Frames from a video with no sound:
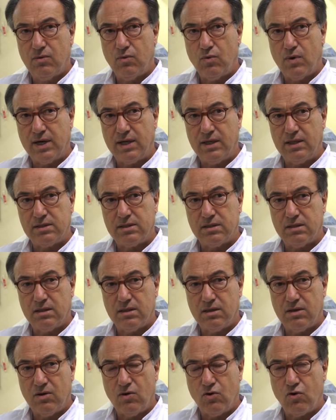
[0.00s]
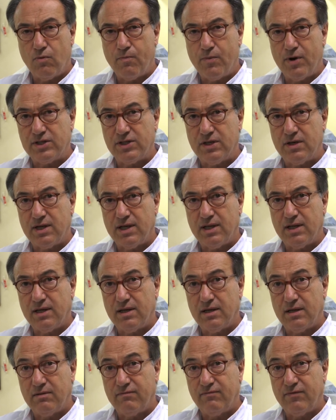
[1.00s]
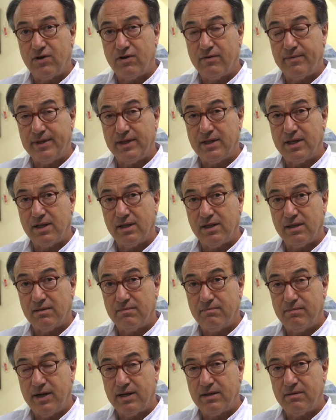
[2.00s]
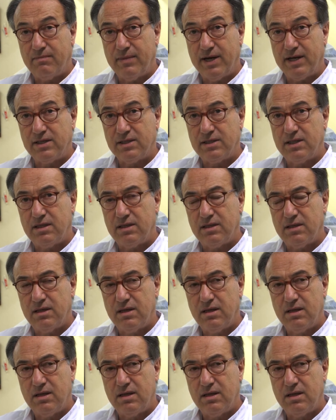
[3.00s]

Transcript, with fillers: One is uh, occupational and environmental med medicine,